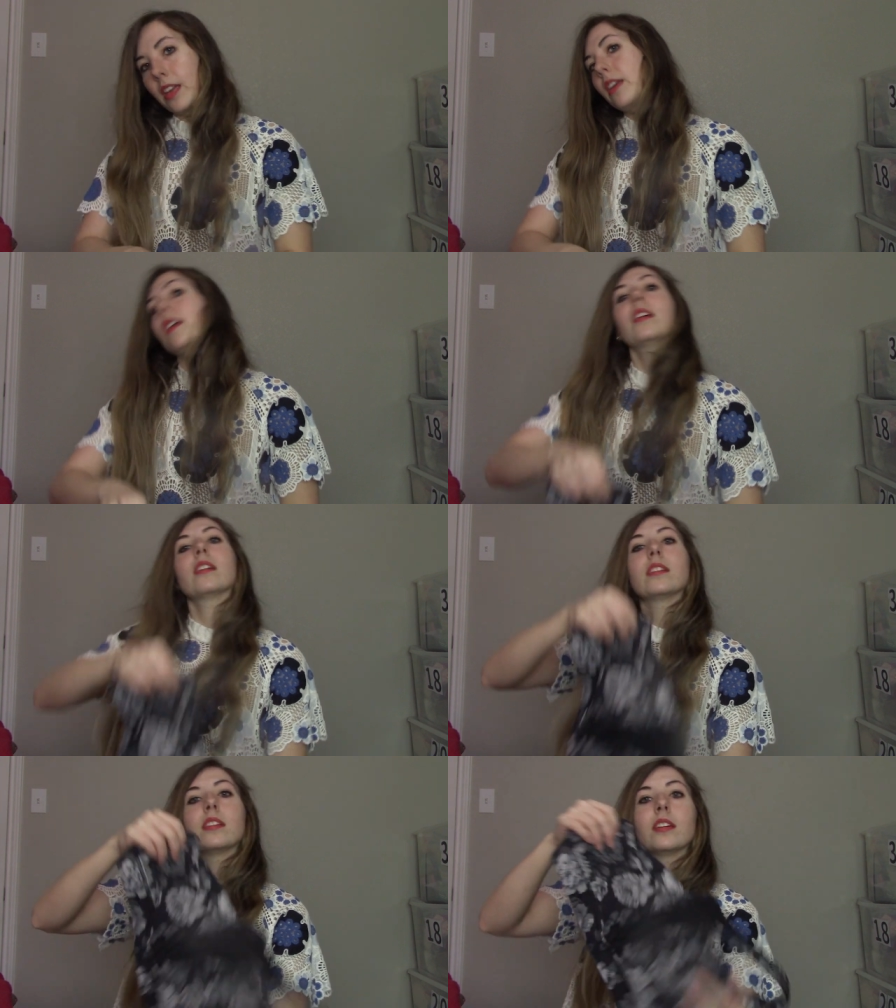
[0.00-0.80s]

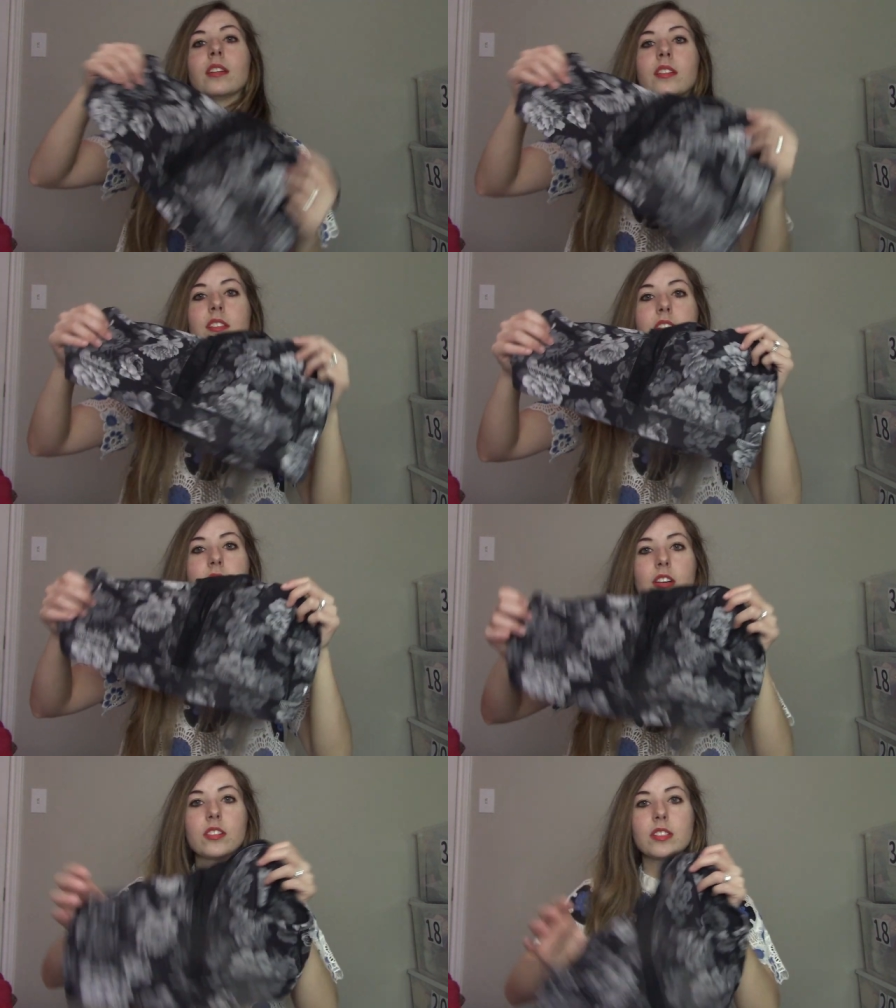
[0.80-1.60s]
And
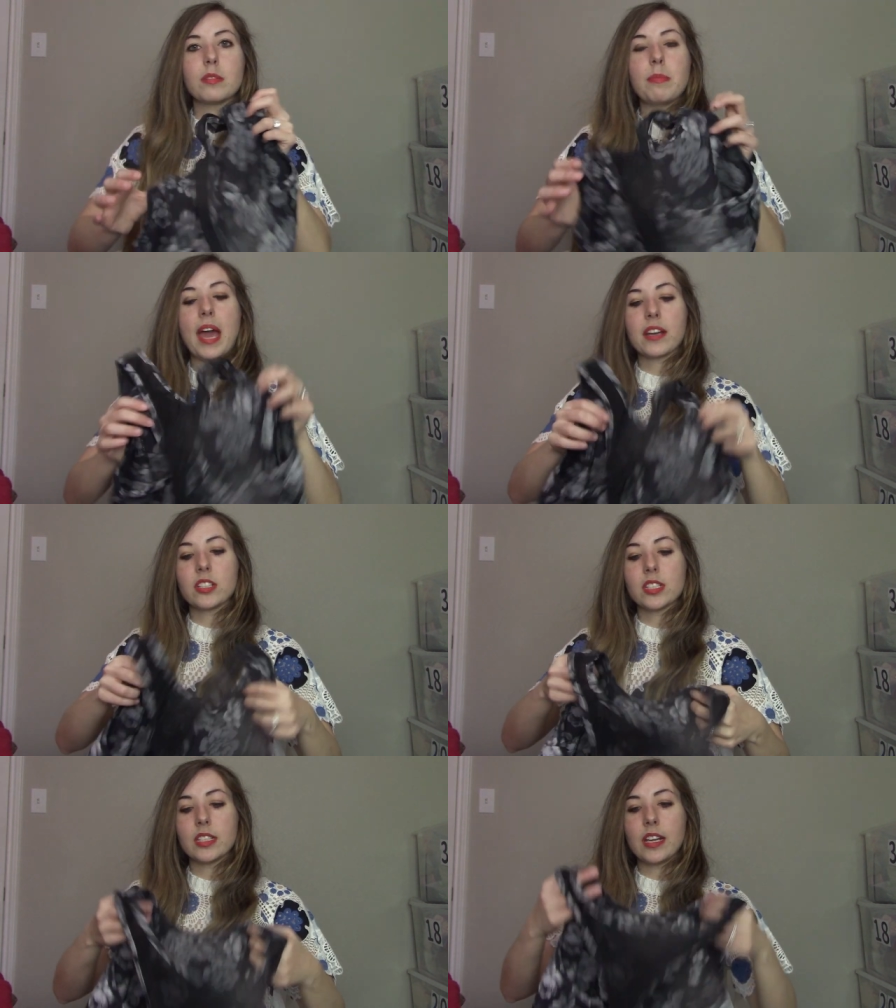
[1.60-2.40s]
there's the back,
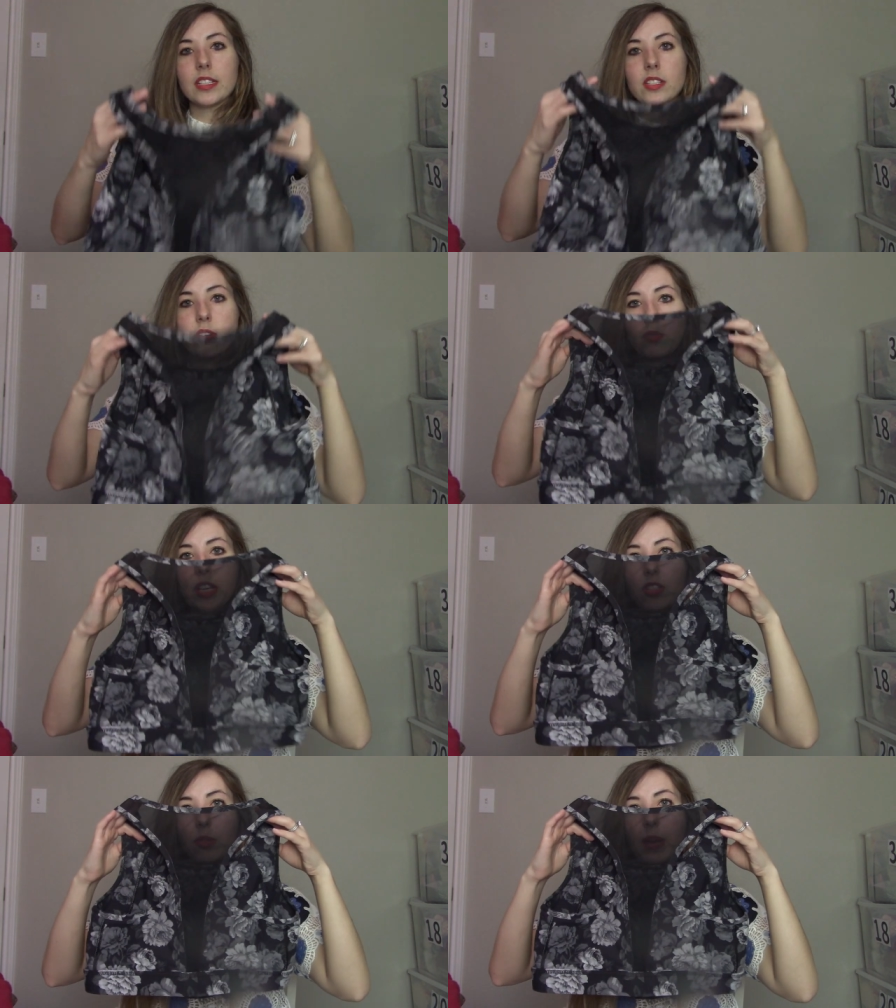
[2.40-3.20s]
just a nice little
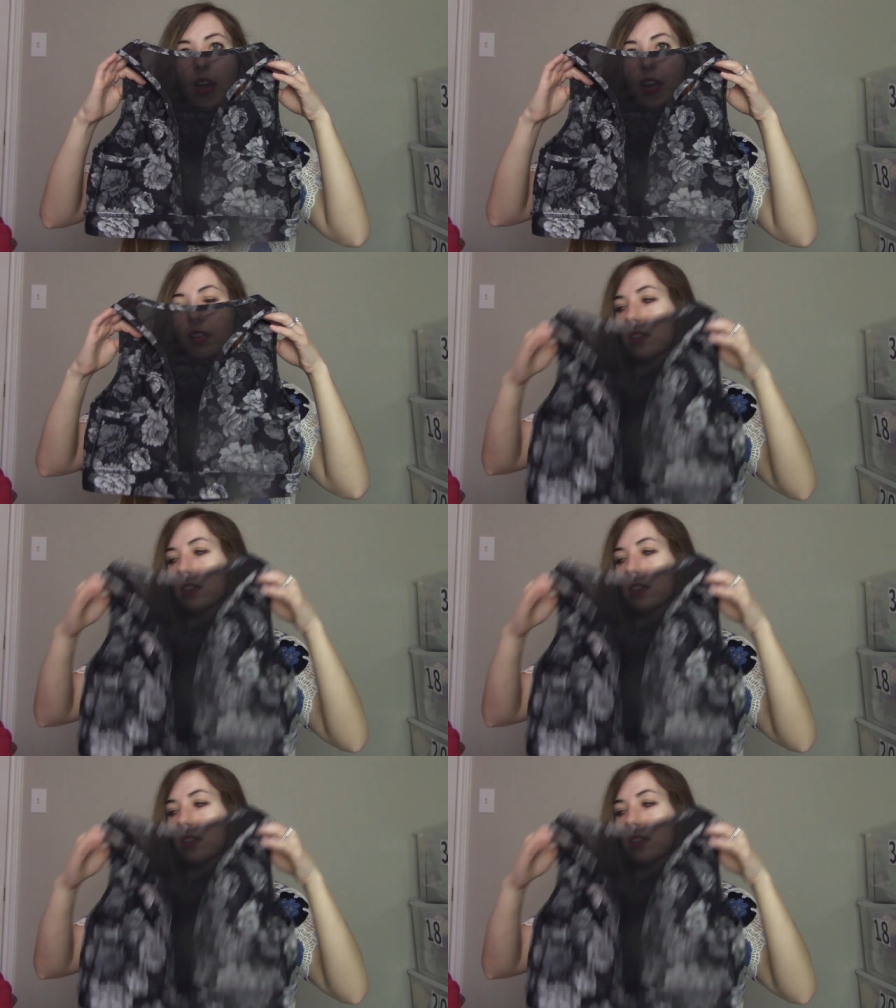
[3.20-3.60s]
racer back.